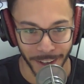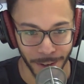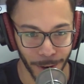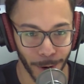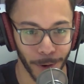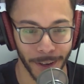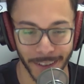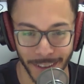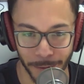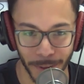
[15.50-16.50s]
to record this
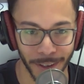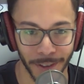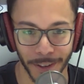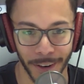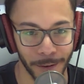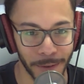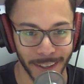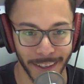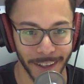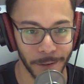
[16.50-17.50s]
episode, dude. I've been
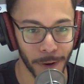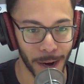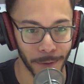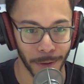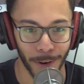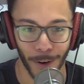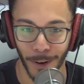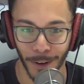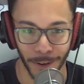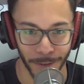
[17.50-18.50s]
seeing you pop up all
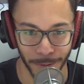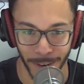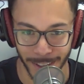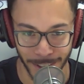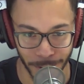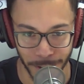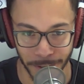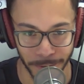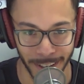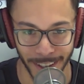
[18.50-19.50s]
over my social
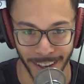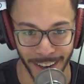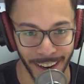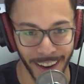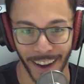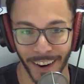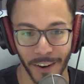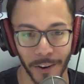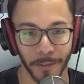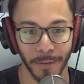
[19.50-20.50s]
media. I don't know
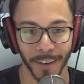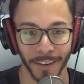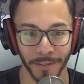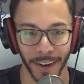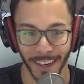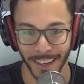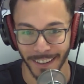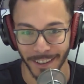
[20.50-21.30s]
it's because if I needed some